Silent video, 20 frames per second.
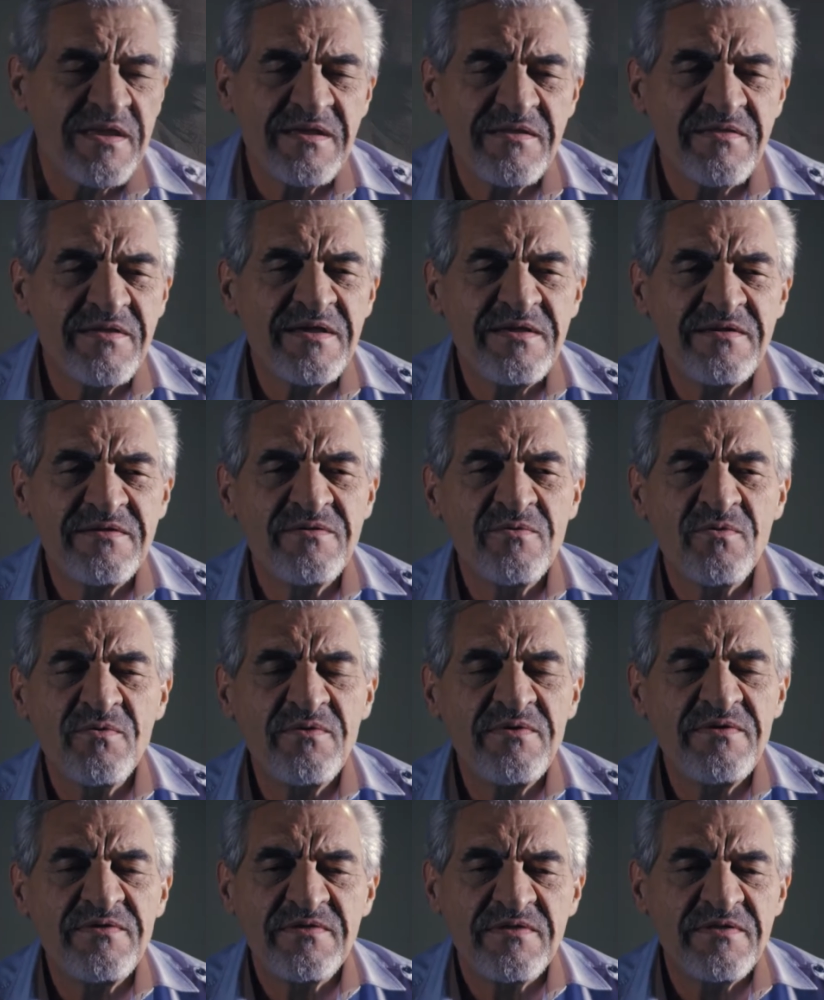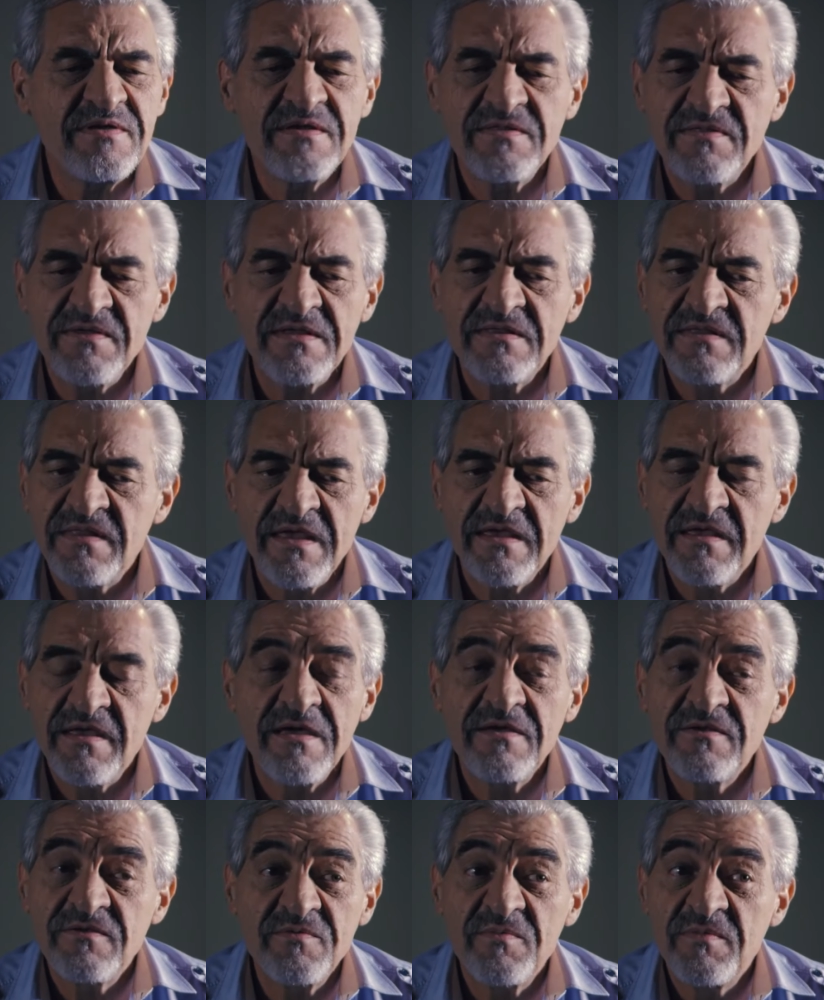They always think that they're
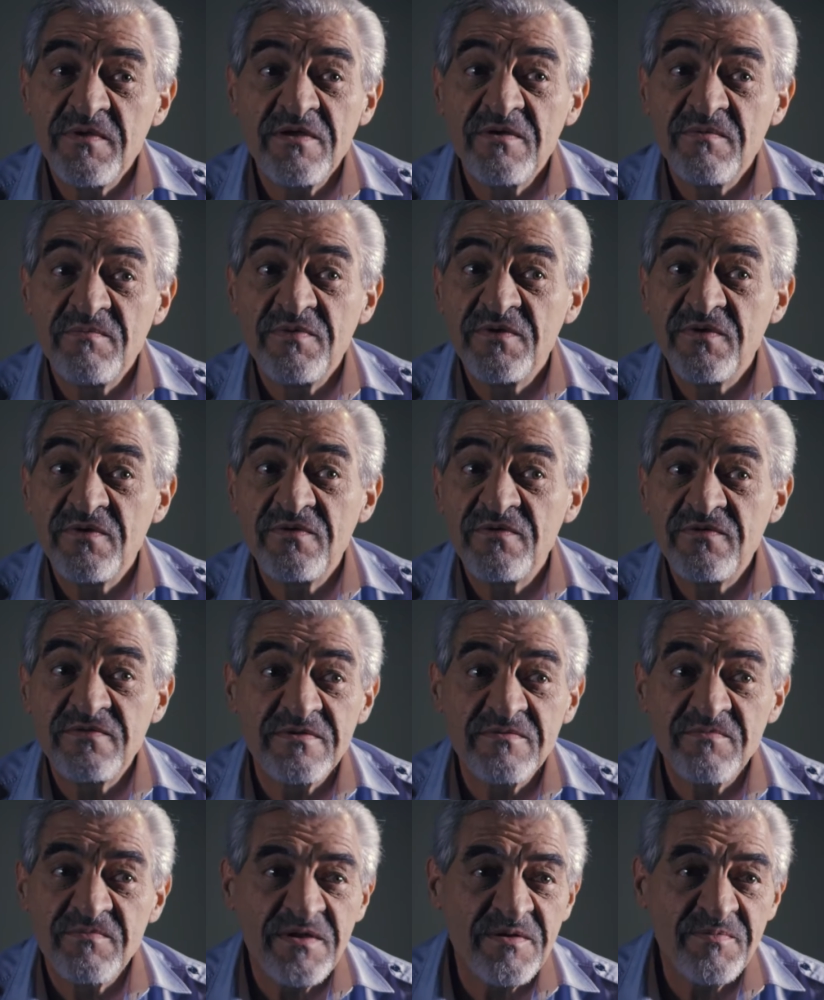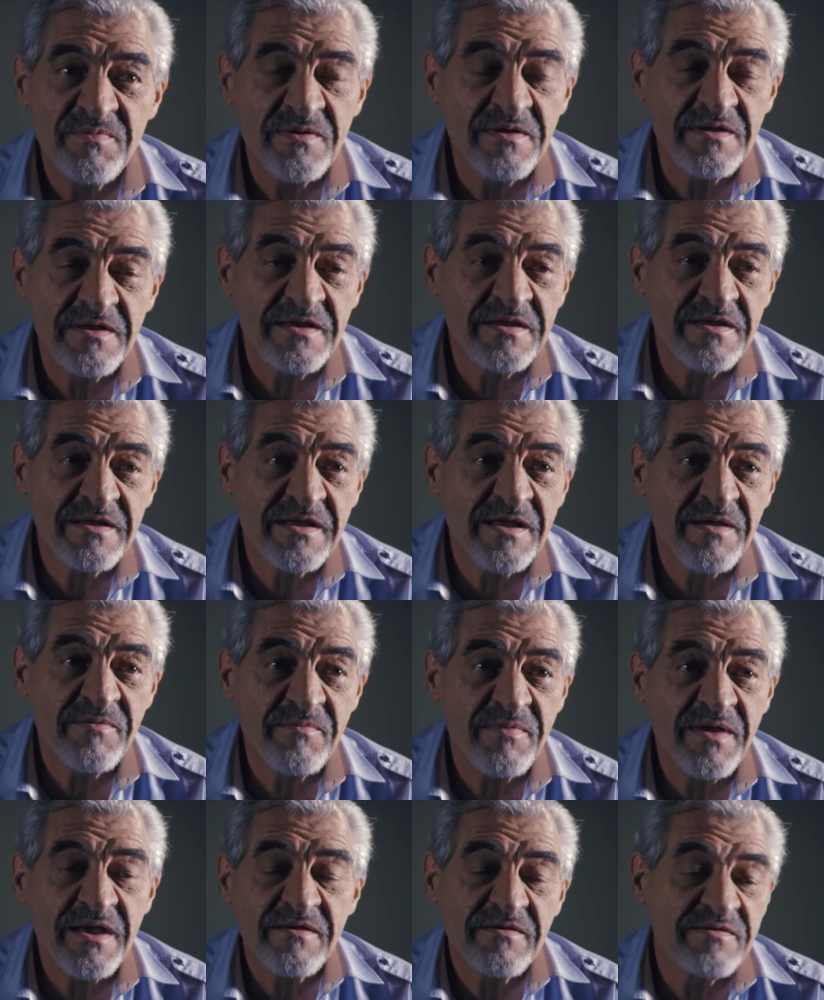going to be abused and people are going to
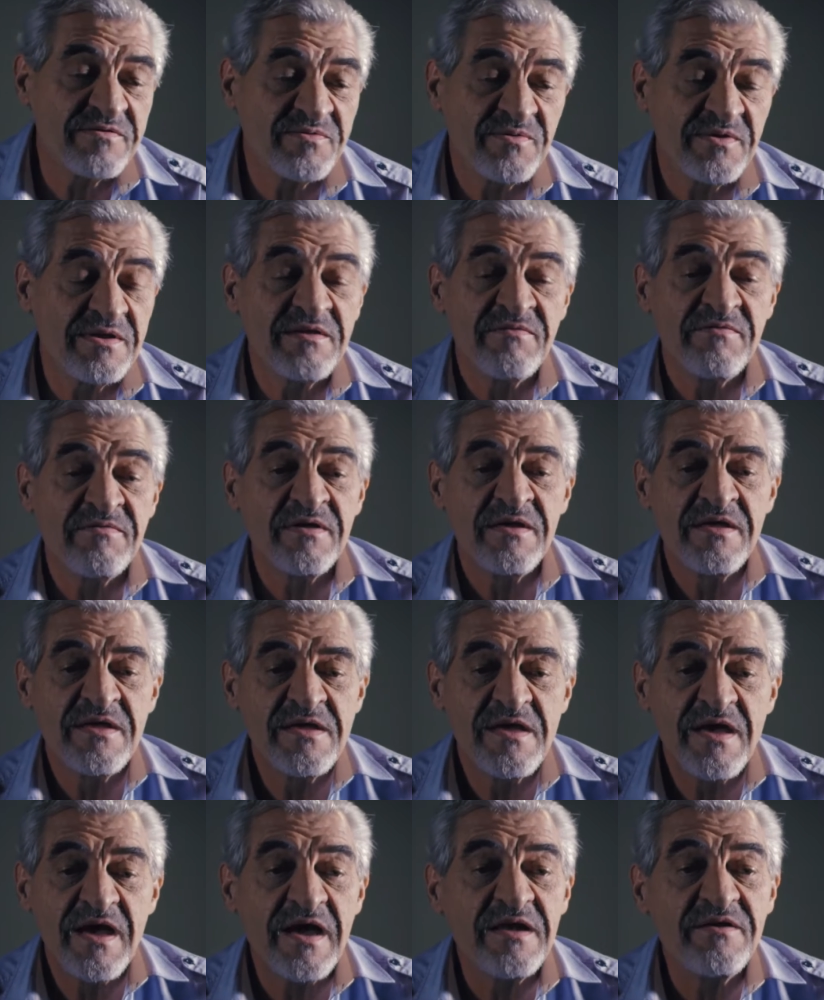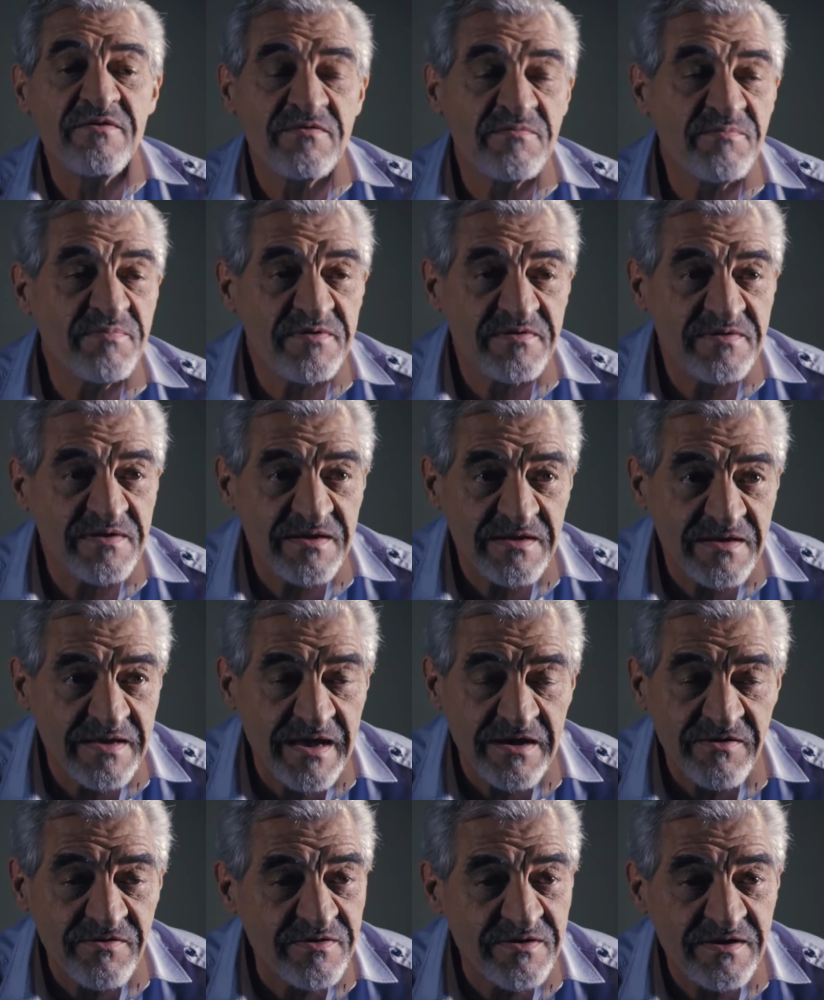come back because we give a 100%
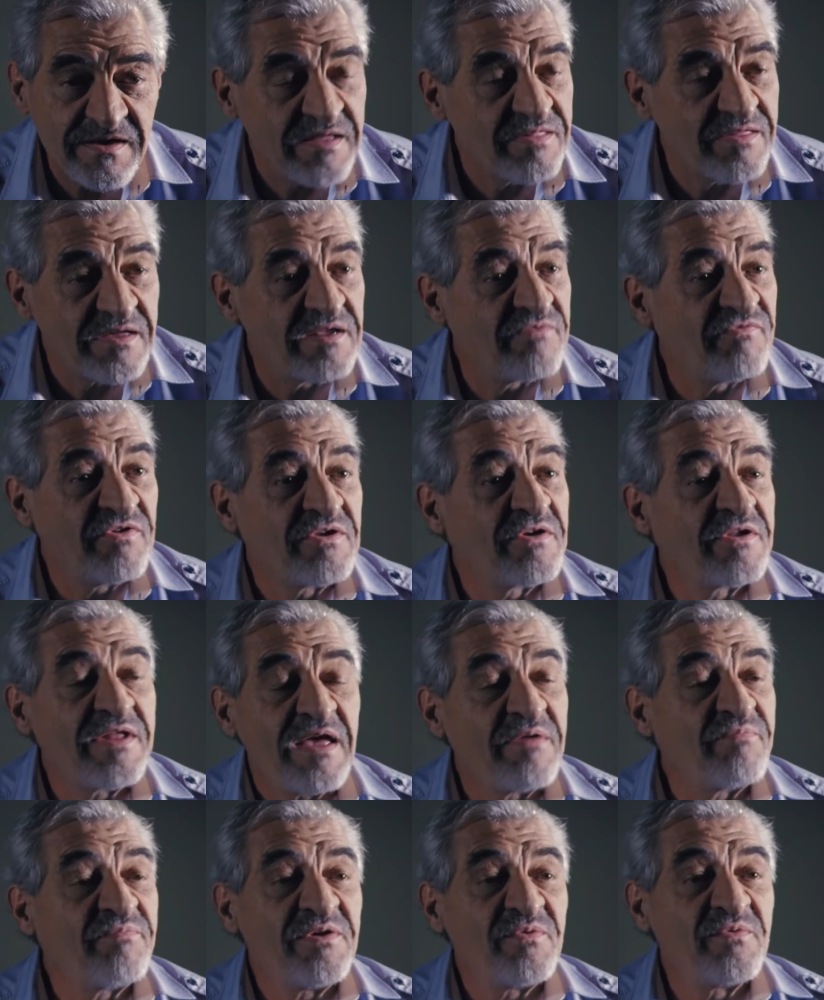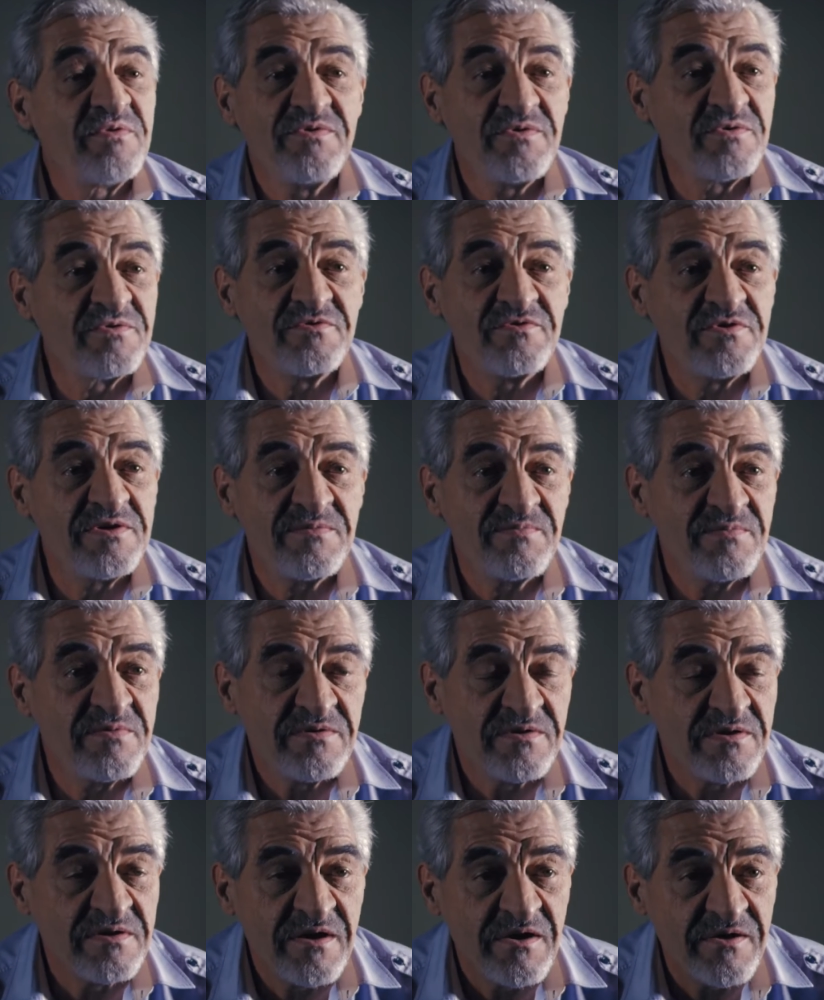guarantee that if you're not happy with your
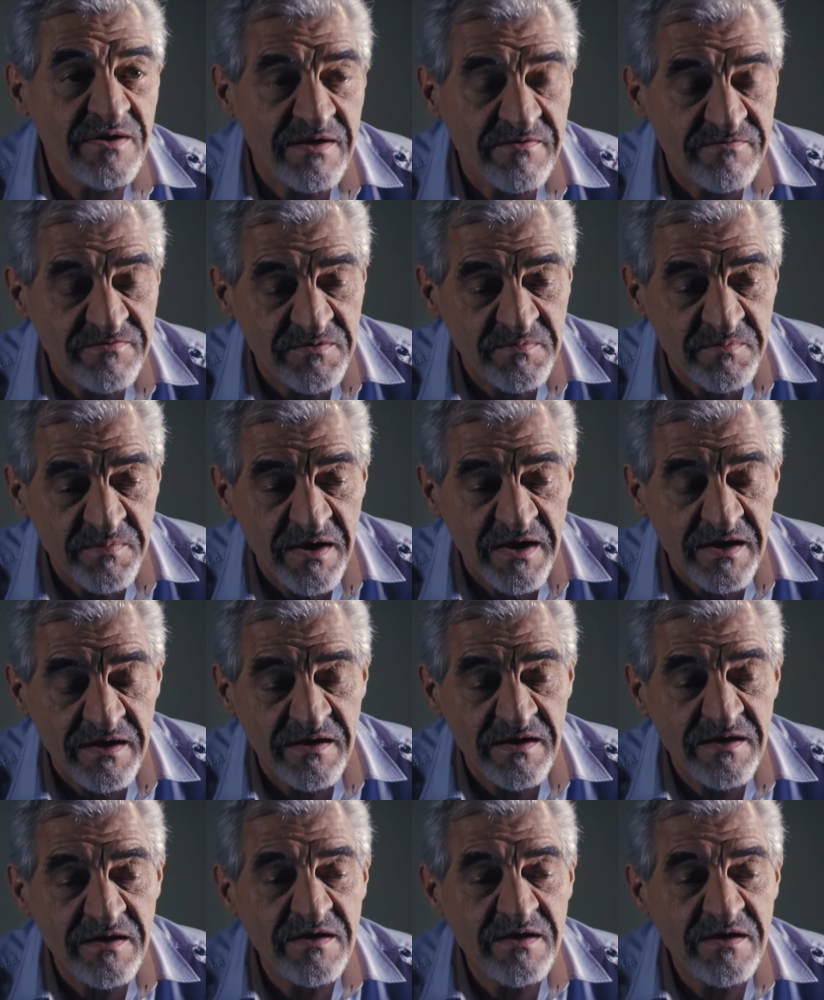treatment, you don't have to pay.